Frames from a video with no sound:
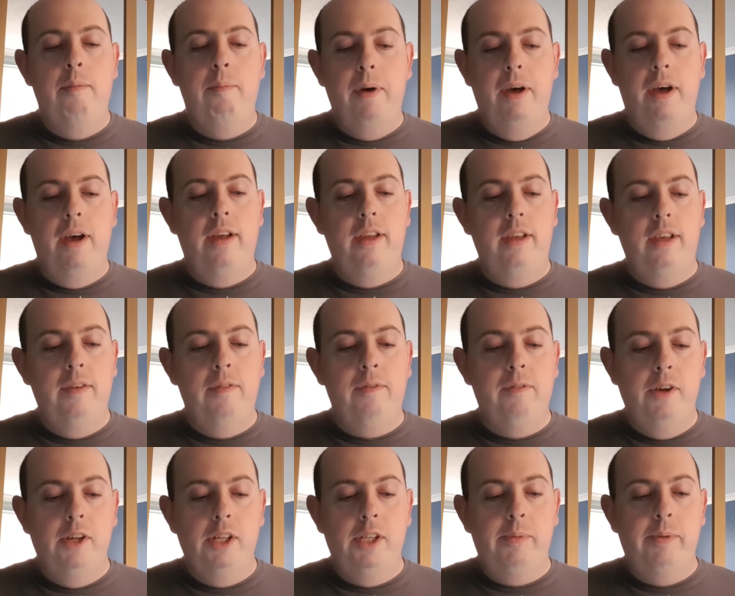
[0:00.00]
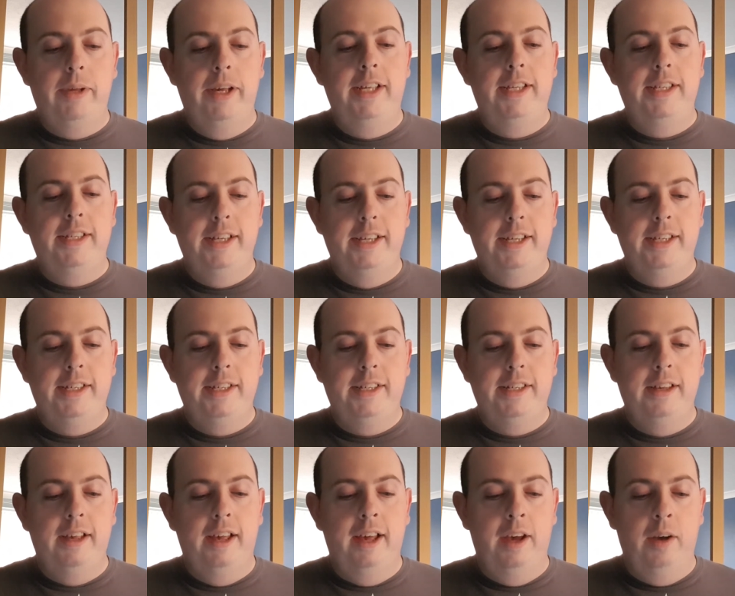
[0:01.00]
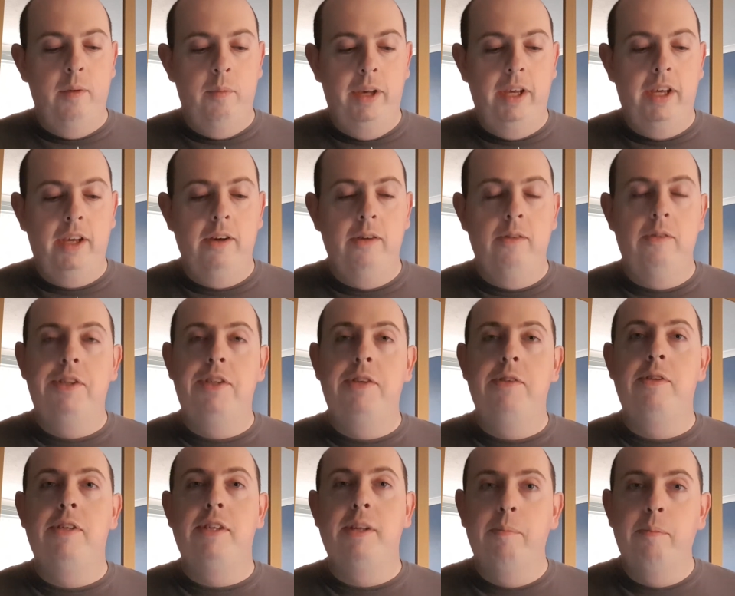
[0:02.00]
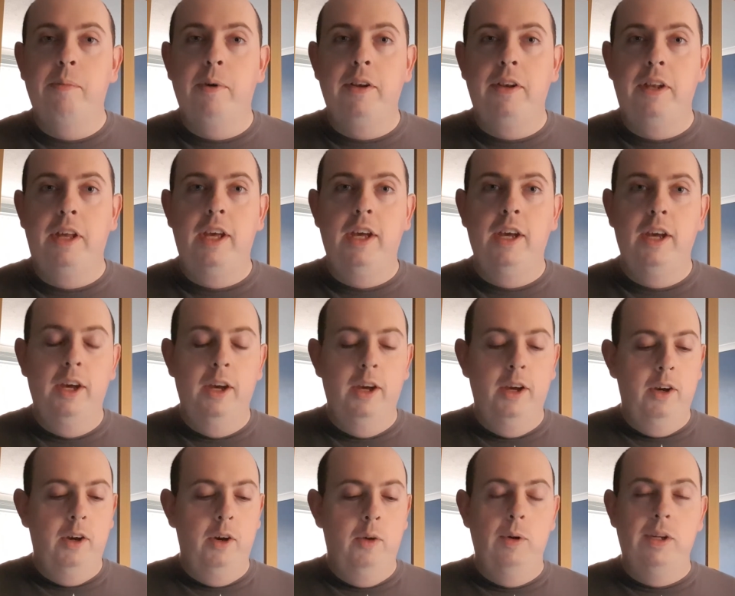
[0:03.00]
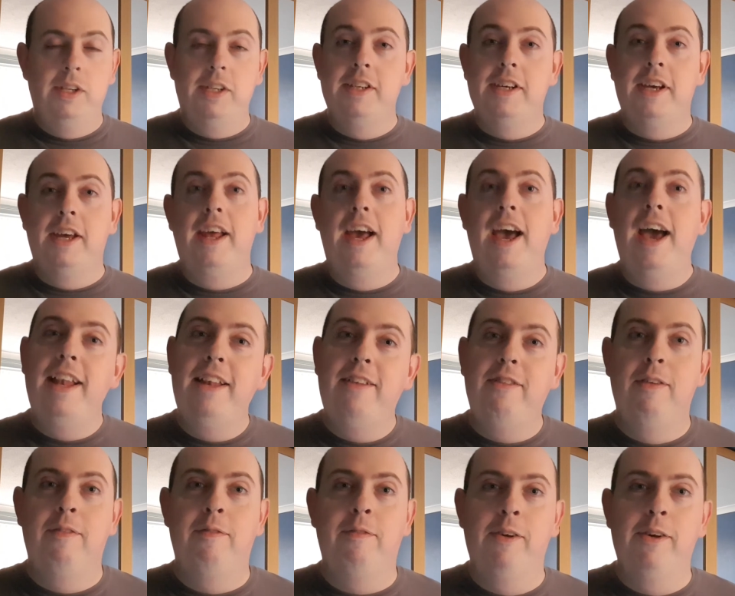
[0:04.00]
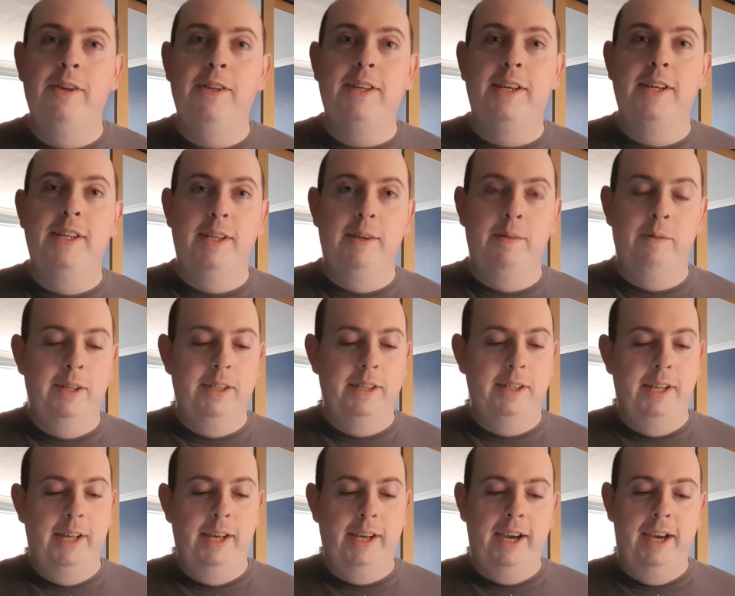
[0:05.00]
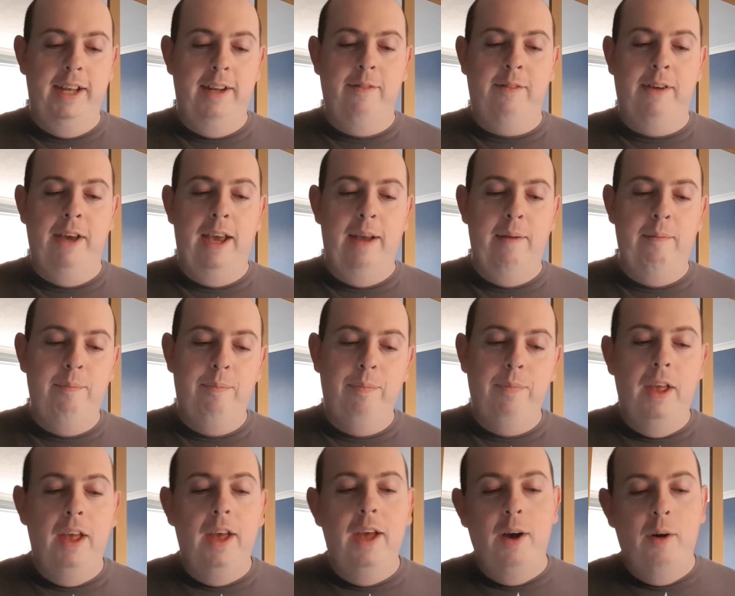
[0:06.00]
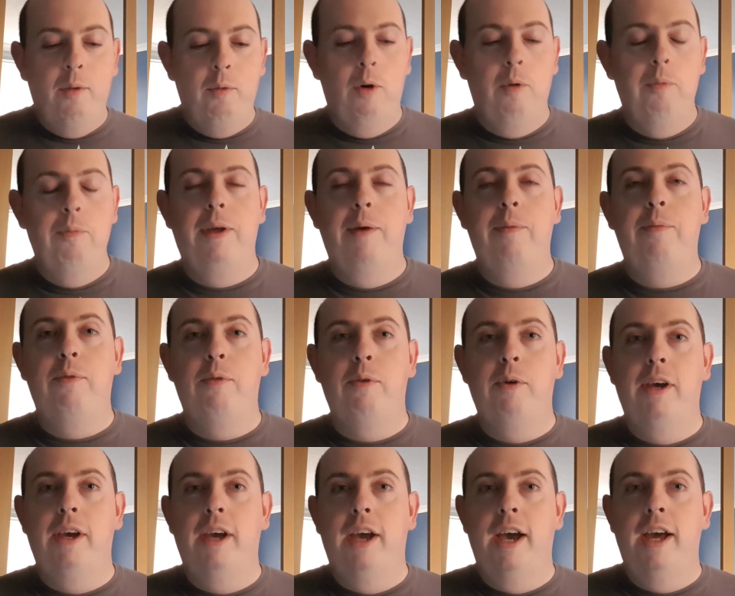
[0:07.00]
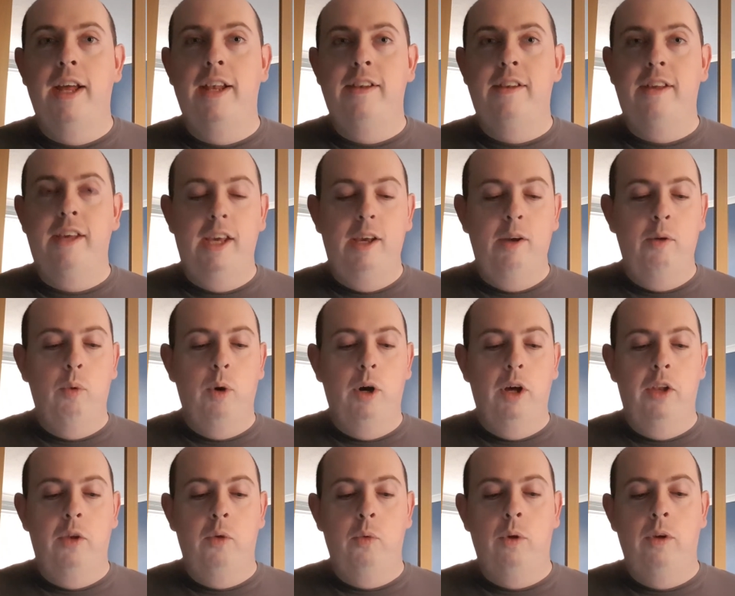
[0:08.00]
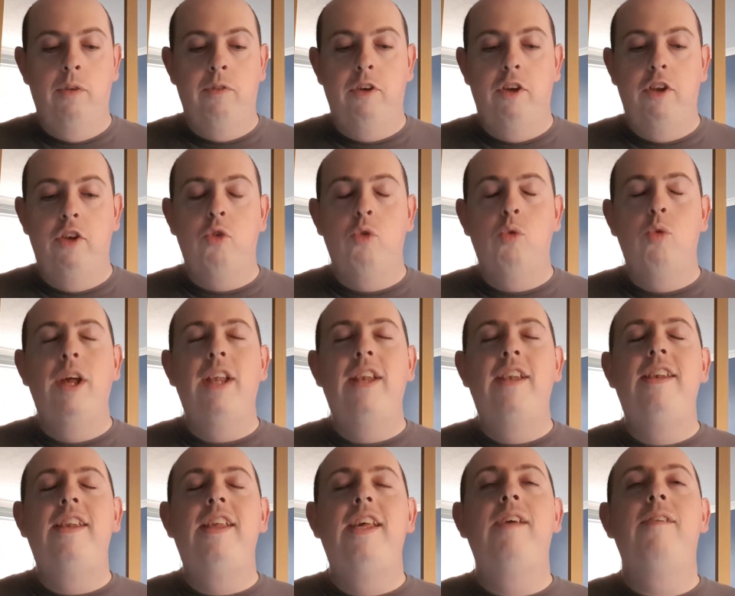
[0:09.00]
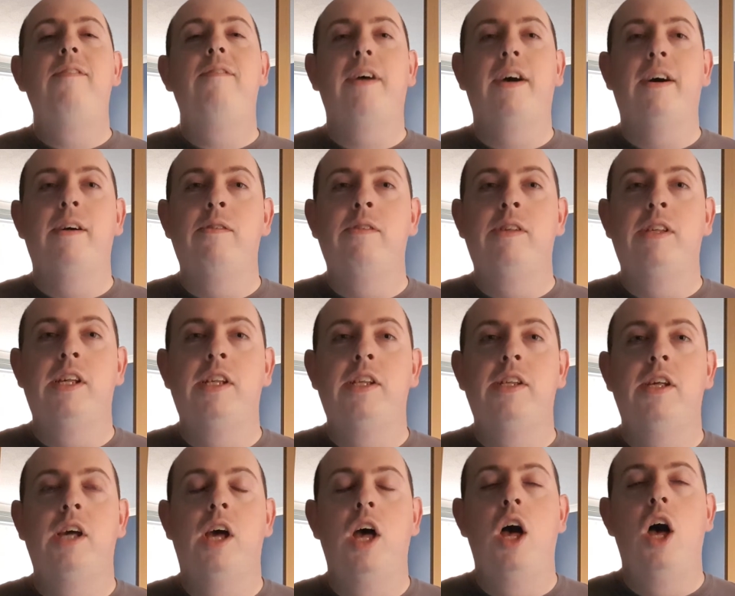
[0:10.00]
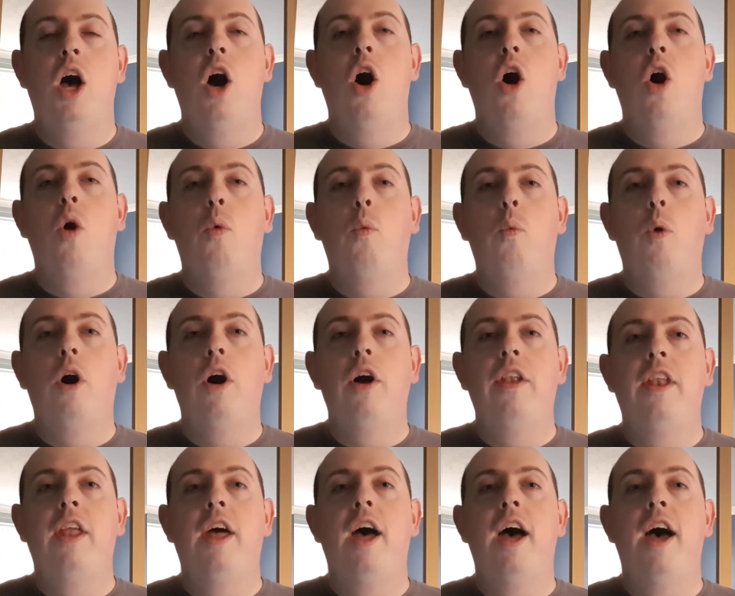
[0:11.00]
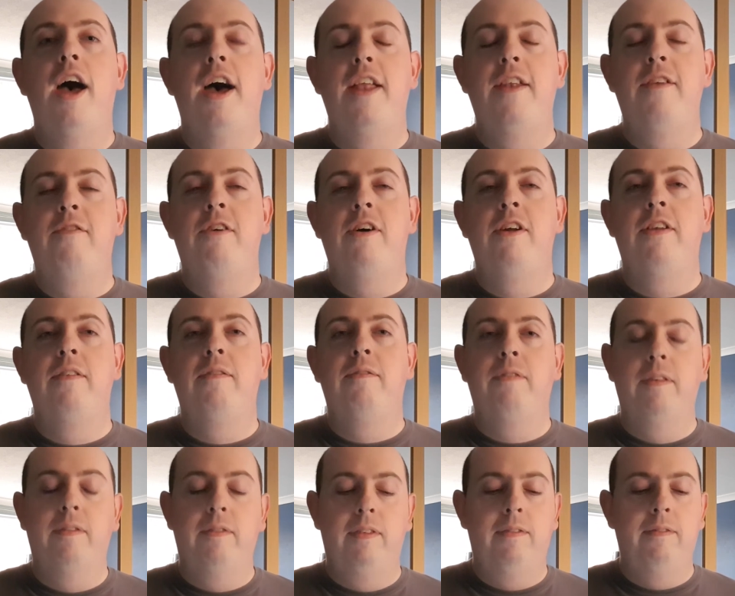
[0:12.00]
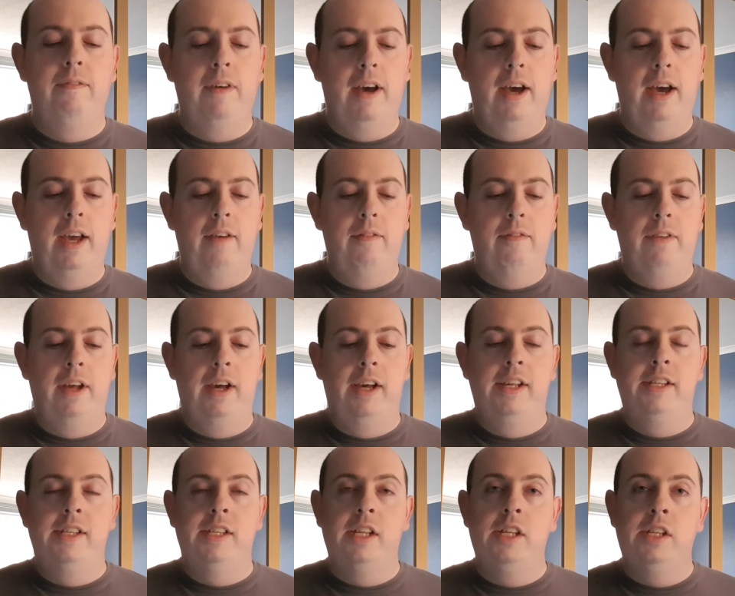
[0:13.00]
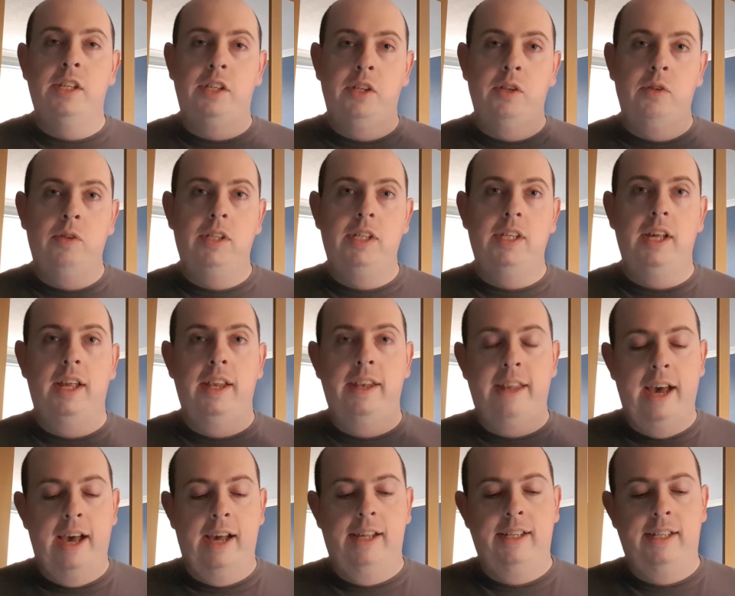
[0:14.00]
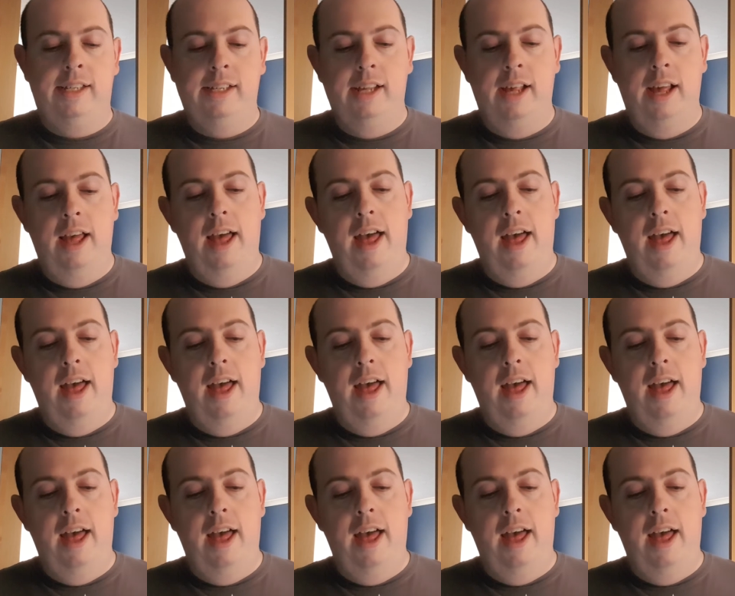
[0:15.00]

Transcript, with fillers: But your first place this uh, week goes to somebody who wasn't going to enter at first because it wasn't their kind of game, warmed up to it and he won with 20,155 and that is Zeus Daz.